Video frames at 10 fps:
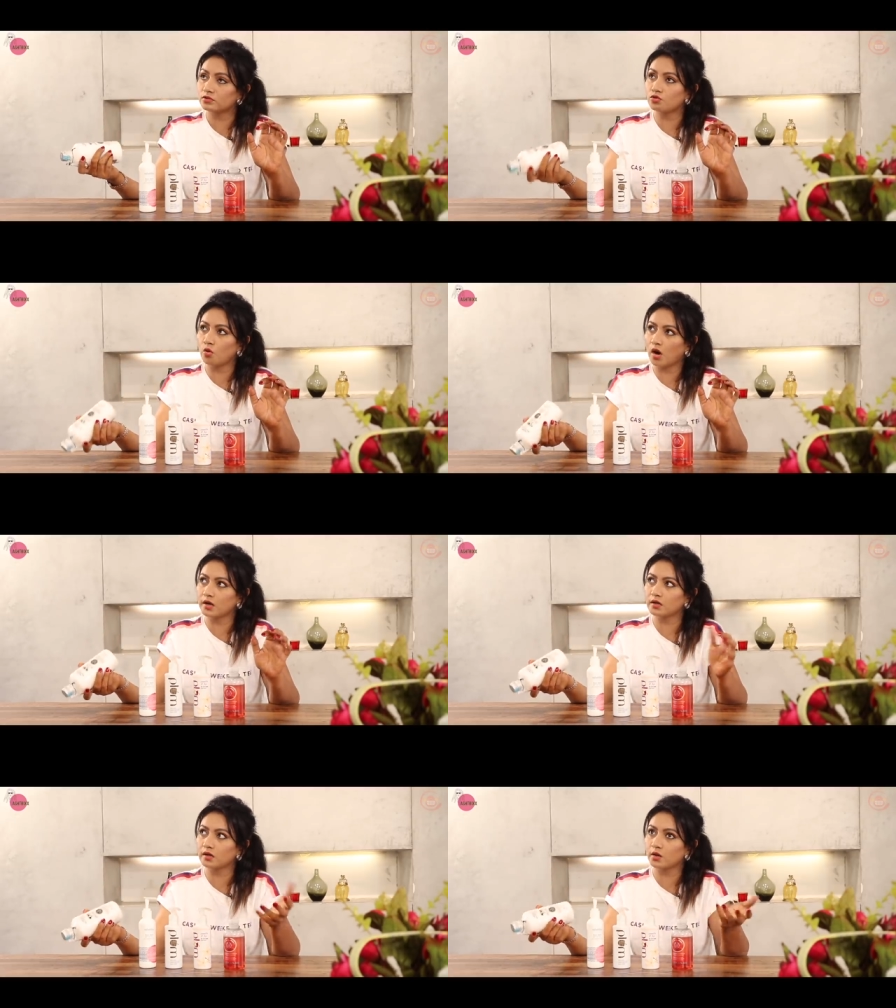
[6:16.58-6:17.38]

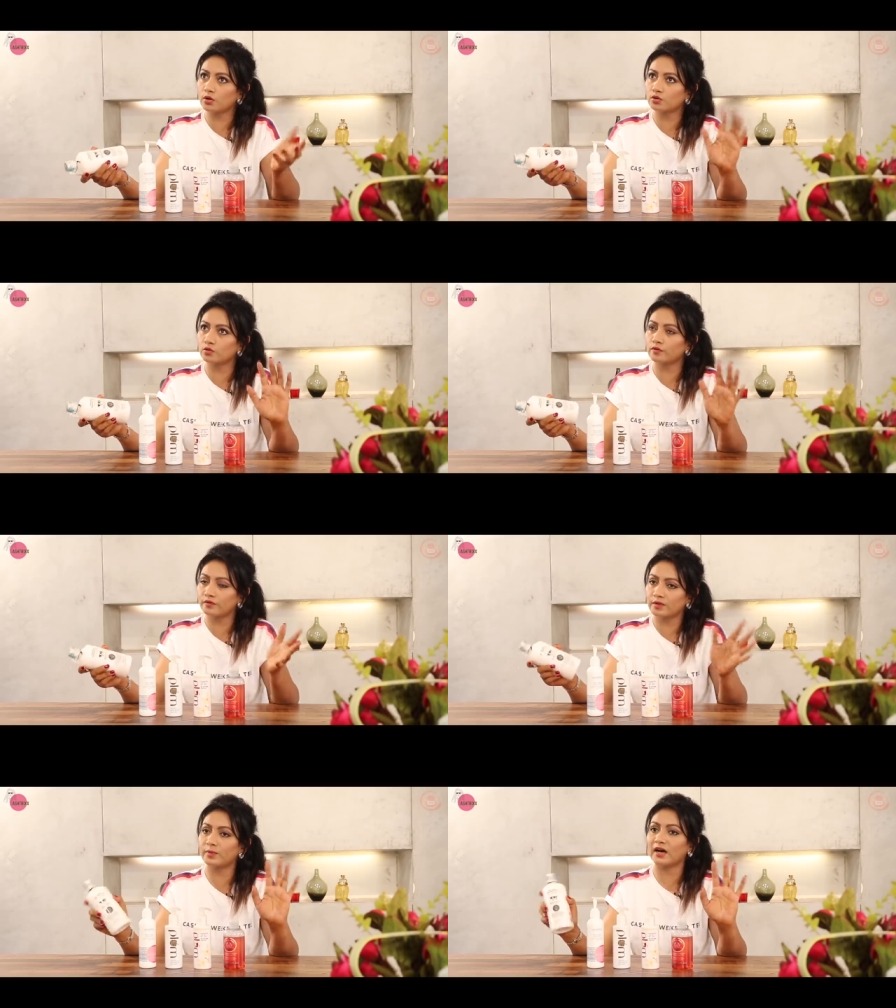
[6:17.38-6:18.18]
200 or
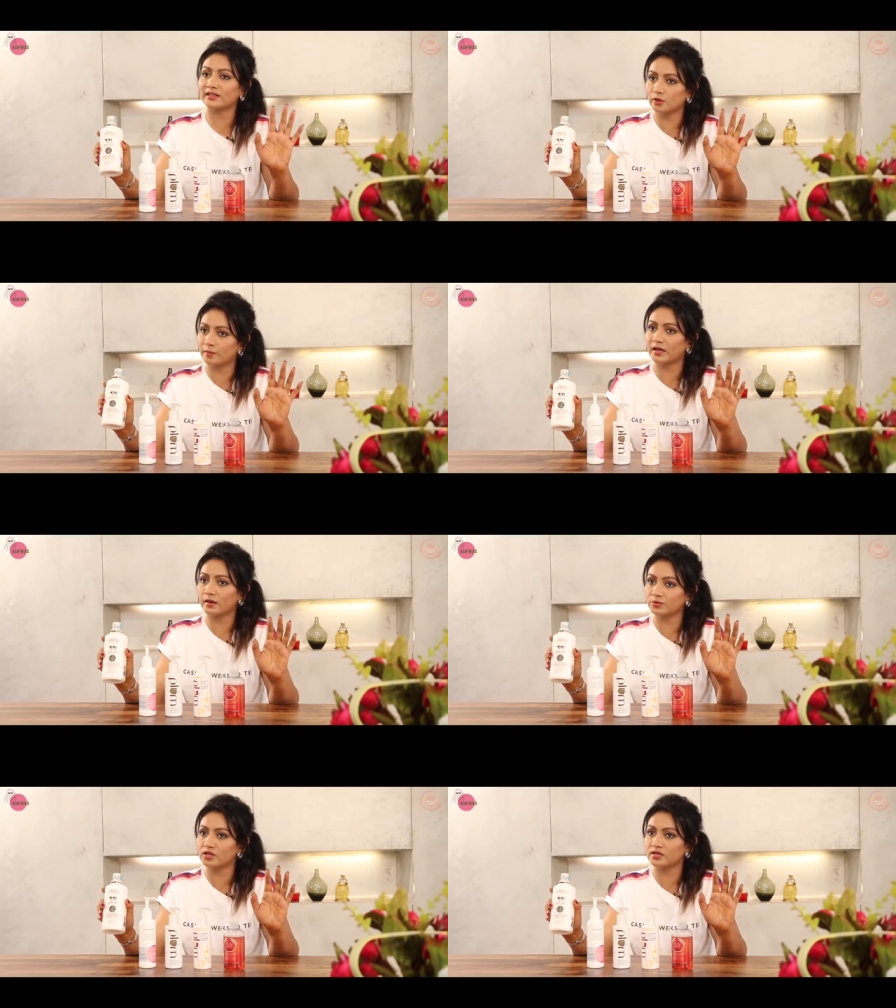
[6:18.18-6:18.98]
250 baht lo pick
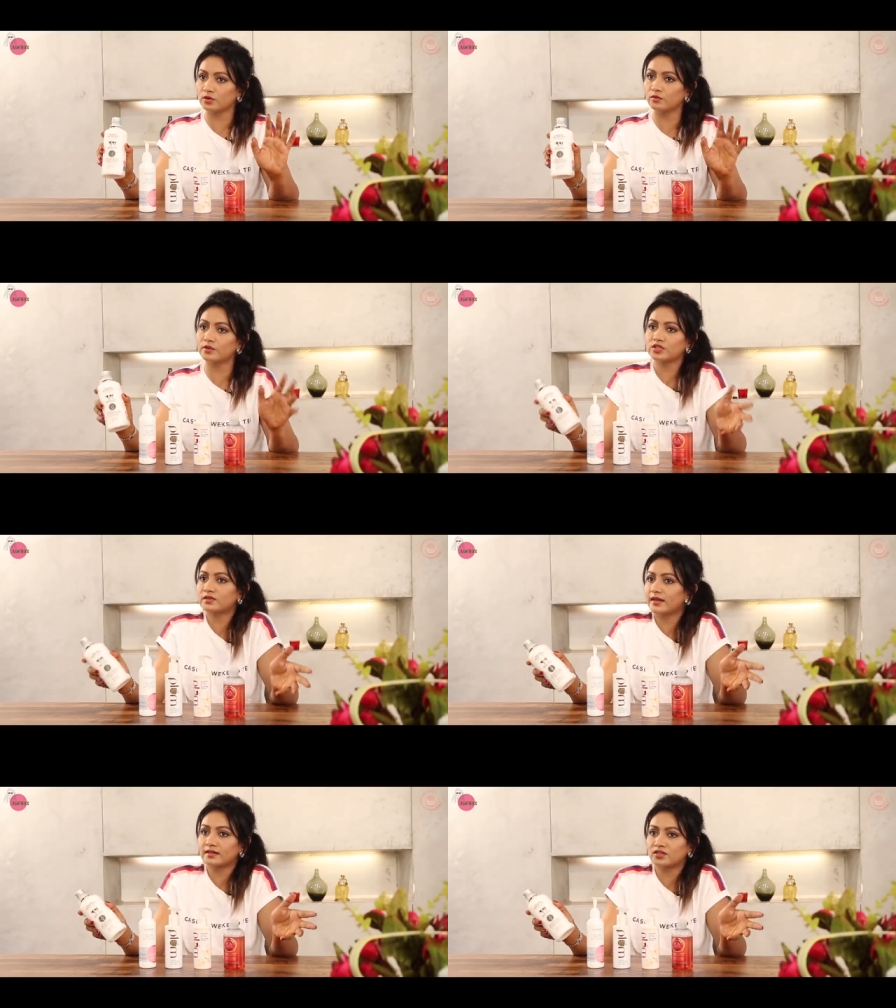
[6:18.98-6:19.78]
up chesanu, which
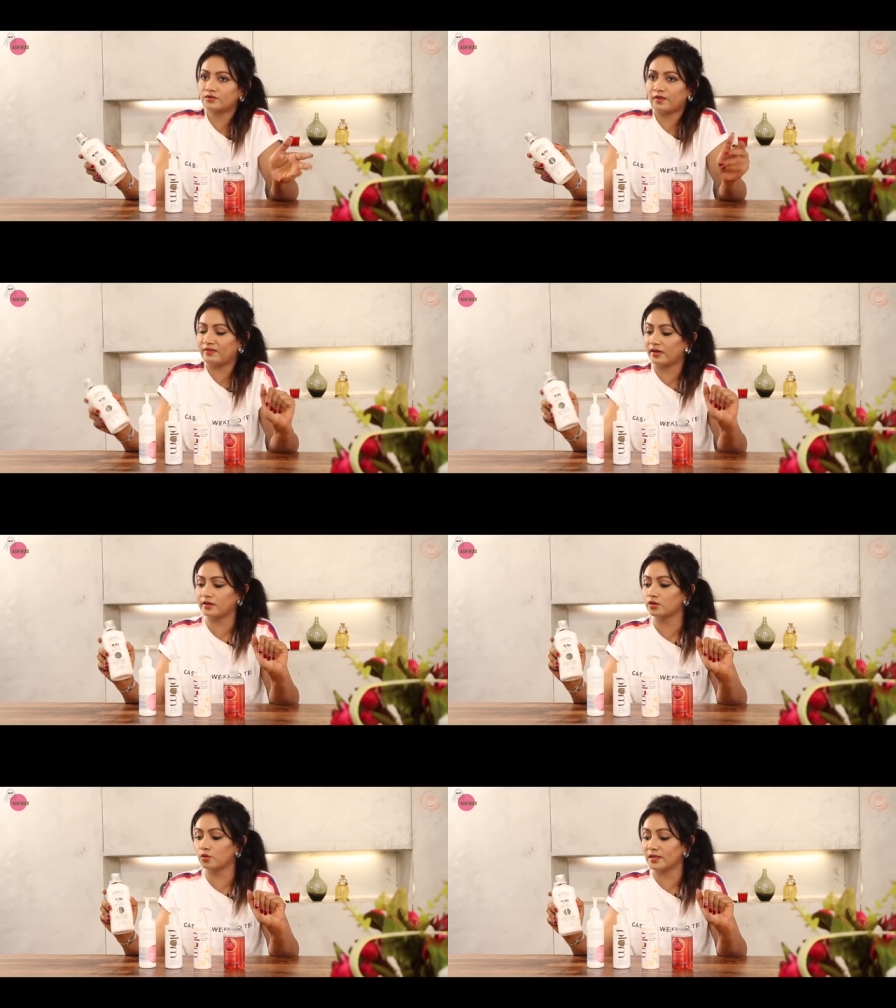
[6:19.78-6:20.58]
is like just
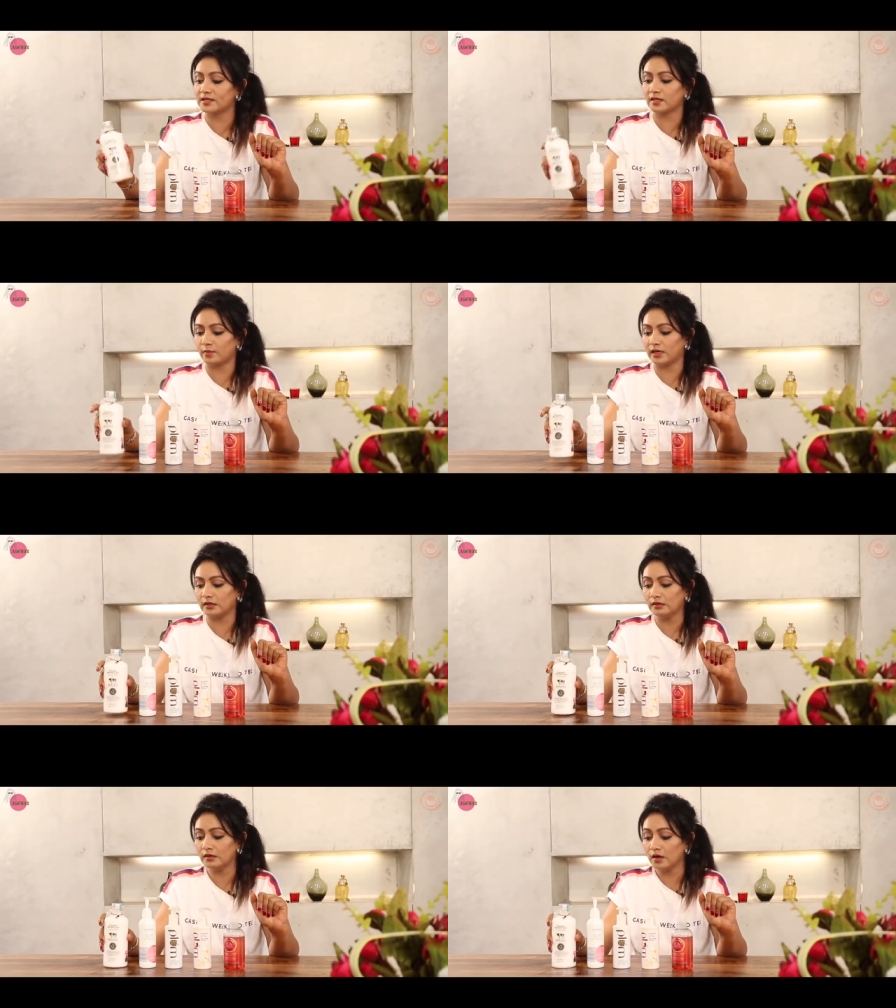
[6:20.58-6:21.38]
500 rupees anamata.